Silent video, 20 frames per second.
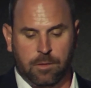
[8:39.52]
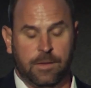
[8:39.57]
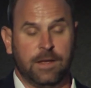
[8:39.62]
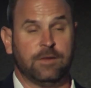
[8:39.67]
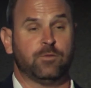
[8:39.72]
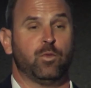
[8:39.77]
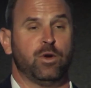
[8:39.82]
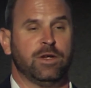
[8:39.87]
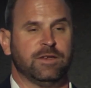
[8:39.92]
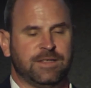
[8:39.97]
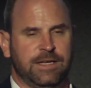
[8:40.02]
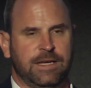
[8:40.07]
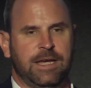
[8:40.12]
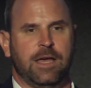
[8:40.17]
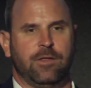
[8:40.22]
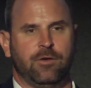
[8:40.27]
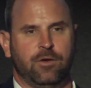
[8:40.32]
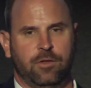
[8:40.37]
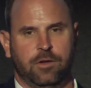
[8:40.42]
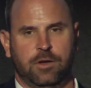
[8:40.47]
This brings
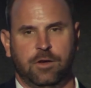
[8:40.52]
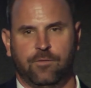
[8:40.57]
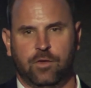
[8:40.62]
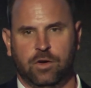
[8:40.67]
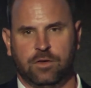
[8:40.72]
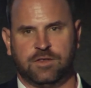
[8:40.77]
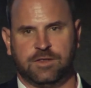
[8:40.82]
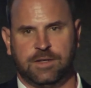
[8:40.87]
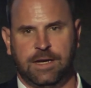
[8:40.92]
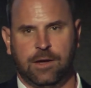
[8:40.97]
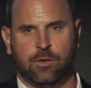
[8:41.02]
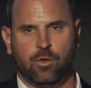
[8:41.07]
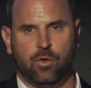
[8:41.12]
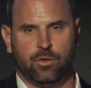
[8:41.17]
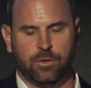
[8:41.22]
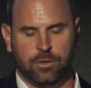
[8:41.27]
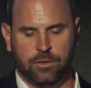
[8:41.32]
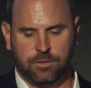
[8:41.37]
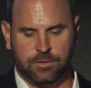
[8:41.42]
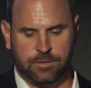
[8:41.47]
together the diverse
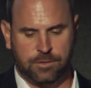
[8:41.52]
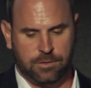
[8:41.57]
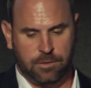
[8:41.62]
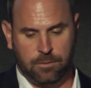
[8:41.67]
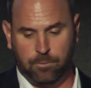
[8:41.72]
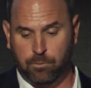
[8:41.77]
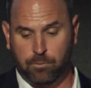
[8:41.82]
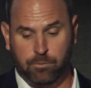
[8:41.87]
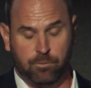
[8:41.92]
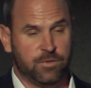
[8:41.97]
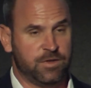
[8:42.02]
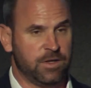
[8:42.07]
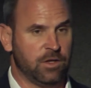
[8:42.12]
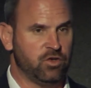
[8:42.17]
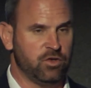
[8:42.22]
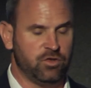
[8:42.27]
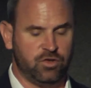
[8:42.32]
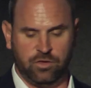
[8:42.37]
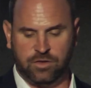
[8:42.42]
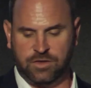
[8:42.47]
stakeholders,
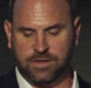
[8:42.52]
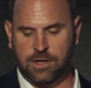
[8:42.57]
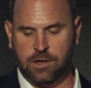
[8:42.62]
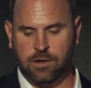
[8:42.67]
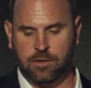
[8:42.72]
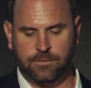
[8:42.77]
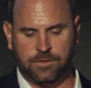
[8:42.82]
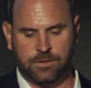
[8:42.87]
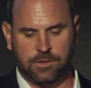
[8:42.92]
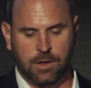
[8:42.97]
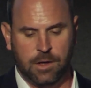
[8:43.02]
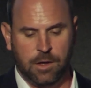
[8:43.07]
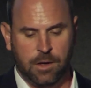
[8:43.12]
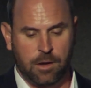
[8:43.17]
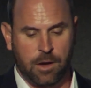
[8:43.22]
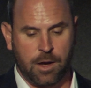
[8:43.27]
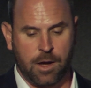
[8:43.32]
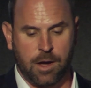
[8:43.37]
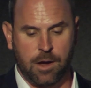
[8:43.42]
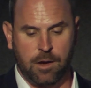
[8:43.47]
such as yourselves,
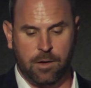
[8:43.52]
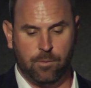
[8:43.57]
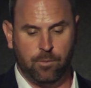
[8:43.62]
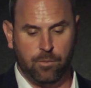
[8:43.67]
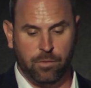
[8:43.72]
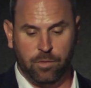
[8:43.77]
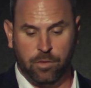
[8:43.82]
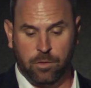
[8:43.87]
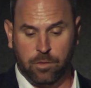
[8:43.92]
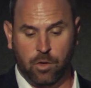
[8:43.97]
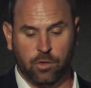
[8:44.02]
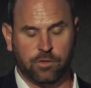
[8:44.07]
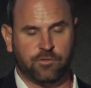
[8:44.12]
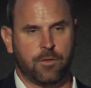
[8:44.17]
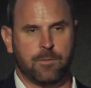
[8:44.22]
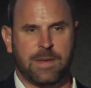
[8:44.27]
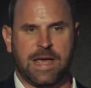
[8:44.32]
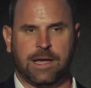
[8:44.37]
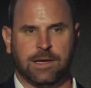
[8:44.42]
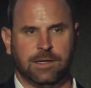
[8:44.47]
uh, those
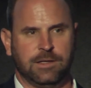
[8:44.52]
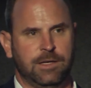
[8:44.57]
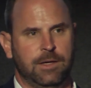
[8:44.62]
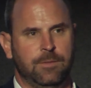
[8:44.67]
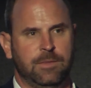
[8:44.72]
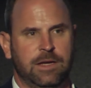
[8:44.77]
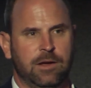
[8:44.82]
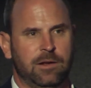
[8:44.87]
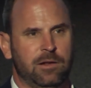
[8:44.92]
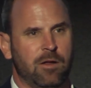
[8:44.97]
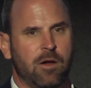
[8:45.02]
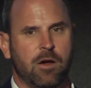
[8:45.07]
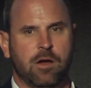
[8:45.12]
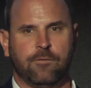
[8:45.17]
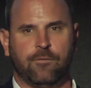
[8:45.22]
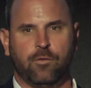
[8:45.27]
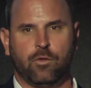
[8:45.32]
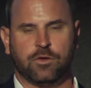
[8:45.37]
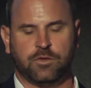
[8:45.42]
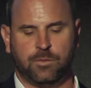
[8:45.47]
from academia, law
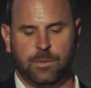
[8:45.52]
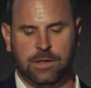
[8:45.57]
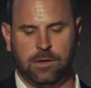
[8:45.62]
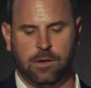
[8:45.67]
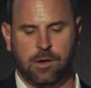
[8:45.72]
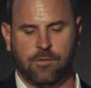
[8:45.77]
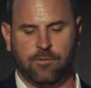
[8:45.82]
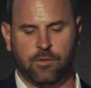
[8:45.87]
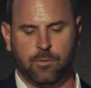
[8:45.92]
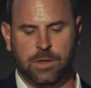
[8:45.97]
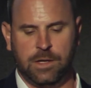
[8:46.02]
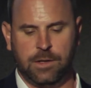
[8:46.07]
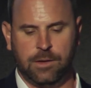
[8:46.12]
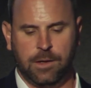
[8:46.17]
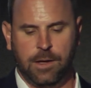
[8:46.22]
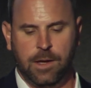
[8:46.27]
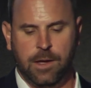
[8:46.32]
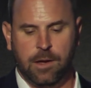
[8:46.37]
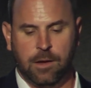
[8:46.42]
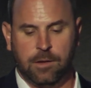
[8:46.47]
enforcement, government,
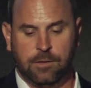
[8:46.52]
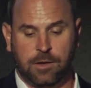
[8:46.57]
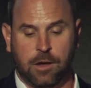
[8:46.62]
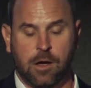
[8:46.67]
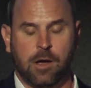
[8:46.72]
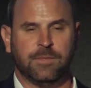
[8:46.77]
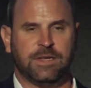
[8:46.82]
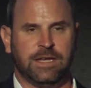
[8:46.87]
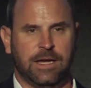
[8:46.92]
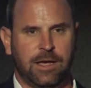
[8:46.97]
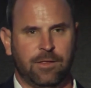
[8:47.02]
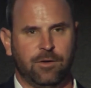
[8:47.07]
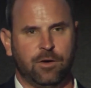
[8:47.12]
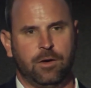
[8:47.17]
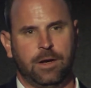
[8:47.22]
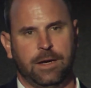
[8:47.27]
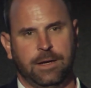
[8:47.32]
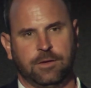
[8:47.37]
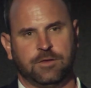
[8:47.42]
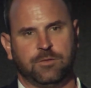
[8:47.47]
to come
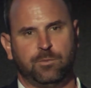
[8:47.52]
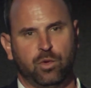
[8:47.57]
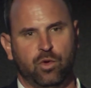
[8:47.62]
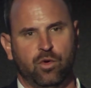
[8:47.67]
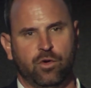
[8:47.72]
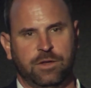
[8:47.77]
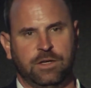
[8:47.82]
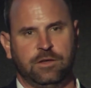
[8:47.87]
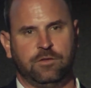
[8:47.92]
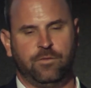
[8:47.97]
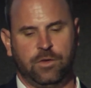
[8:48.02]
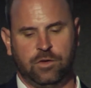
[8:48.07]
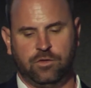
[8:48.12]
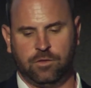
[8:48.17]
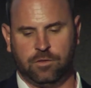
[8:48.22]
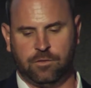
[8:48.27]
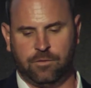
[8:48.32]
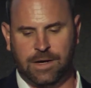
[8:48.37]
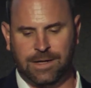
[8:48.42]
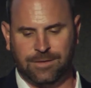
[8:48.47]
together and explore these
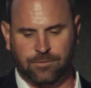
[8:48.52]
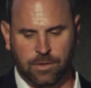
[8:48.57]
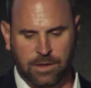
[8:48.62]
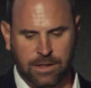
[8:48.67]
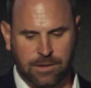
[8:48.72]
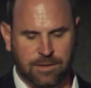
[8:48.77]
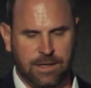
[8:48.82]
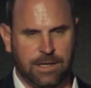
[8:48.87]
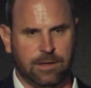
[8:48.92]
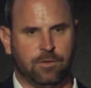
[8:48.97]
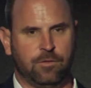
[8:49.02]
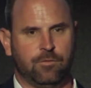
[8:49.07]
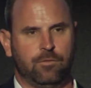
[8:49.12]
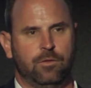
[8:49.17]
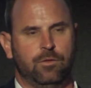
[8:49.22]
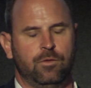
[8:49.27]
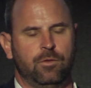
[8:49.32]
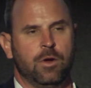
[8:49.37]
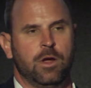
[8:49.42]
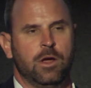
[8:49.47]
future threats, really think
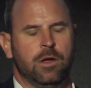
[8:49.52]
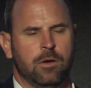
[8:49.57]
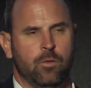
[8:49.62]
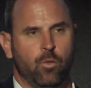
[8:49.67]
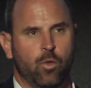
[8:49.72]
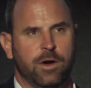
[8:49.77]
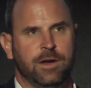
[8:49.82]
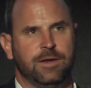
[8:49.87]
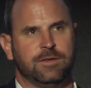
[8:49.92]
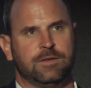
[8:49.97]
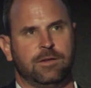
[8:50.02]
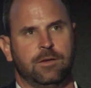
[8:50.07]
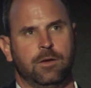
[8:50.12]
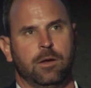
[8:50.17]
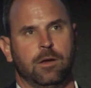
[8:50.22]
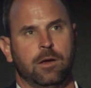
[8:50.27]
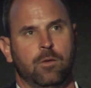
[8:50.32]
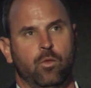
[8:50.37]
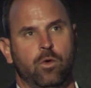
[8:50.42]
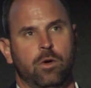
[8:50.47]
through what, is
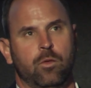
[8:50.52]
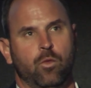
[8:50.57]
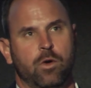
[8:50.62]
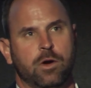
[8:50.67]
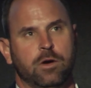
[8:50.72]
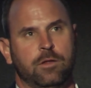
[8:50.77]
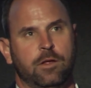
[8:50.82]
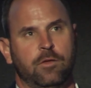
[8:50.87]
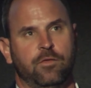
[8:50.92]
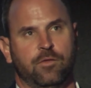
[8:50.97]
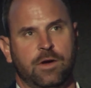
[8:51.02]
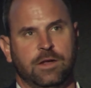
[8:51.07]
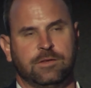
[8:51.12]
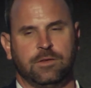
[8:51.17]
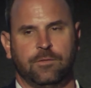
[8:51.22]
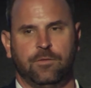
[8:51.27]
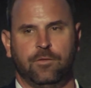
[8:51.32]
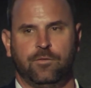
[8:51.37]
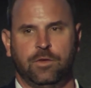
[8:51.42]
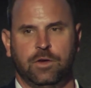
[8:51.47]
the, what are the
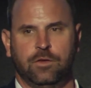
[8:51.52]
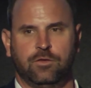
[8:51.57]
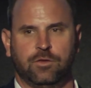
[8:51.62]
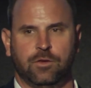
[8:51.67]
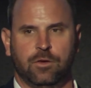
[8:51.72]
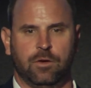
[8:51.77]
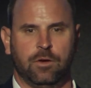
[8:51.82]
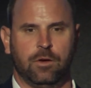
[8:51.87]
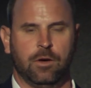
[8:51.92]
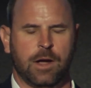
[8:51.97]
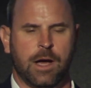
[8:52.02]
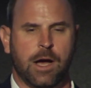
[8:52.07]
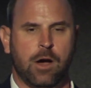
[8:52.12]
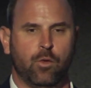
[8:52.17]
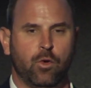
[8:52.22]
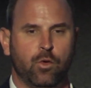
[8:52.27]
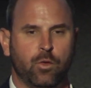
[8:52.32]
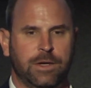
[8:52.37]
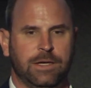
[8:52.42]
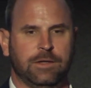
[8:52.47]
threats of the future, how
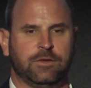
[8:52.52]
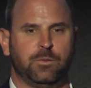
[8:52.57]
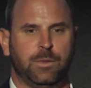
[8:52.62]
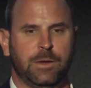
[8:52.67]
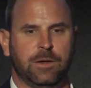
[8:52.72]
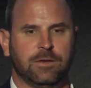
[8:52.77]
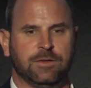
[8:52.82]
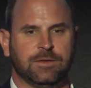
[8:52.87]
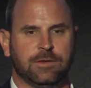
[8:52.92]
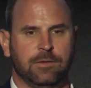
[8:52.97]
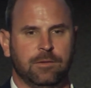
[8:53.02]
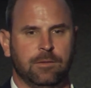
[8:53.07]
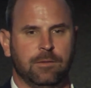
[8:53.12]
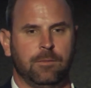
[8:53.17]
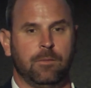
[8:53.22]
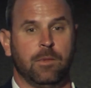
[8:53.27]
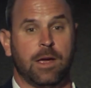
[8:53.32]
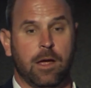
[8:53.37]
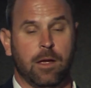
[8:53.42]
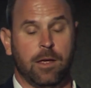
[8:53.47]
will we experience
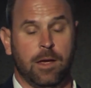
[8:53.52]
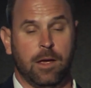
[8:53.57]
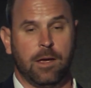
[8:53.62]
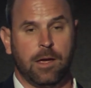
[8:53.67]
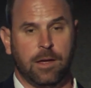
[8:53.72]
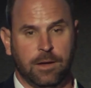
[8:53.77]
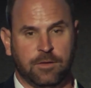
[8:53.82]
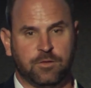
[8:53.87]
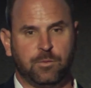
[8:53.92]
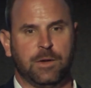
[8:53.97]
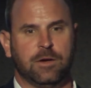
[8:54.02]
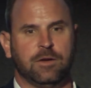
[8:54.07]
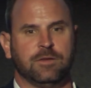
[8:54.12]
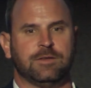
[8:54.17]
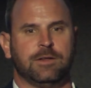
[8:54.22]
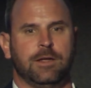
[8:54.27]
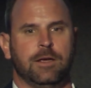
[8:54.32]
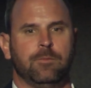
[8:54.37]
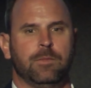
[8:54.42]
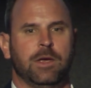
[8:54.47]
them,
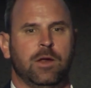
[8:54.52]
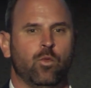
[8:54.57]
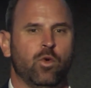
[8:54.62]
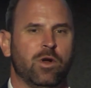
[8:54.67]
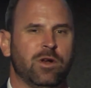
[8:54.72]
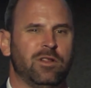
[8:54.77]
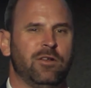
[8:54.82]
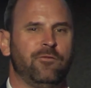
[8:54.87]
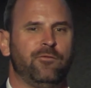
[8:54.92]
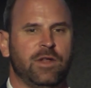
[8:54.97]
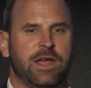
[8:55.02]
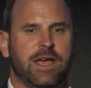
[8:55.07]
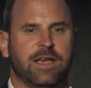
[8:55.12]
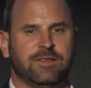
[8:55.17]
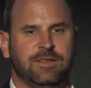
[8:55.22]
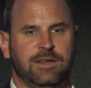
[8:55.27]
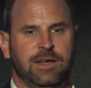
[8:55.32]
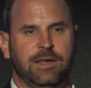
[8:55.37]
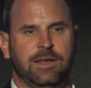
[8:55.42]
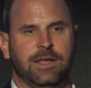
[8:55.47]
experience them, and what are the
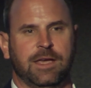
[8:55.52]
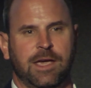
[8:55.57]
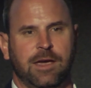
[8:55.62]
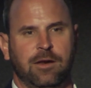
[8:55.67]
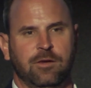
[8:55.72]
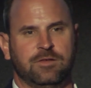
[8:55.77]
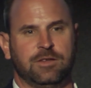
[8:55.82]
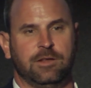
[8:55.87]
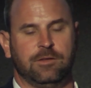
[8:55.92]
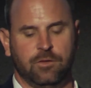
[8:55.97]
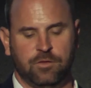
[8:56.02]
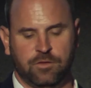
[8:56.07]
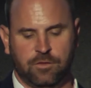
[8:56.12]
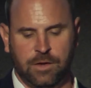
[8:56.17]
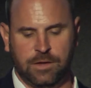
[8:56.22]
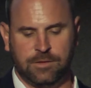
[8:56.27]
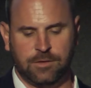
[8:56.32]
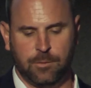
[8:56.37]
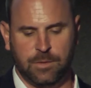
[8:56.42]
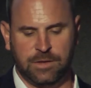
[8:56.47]
flags and indicators that those
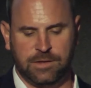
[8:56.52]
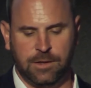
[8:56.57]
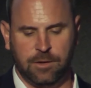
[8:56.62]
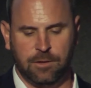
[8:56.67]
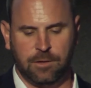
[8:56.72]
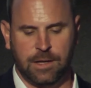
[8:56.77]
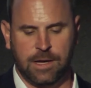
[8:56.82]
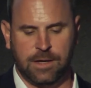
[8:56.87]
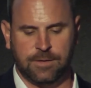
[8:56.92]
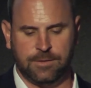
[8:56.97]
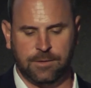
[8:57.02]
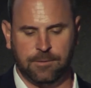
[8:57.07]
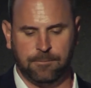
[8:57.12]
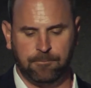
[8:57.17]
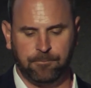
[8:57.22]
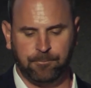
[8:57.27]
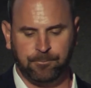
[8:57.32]
threats are materializing.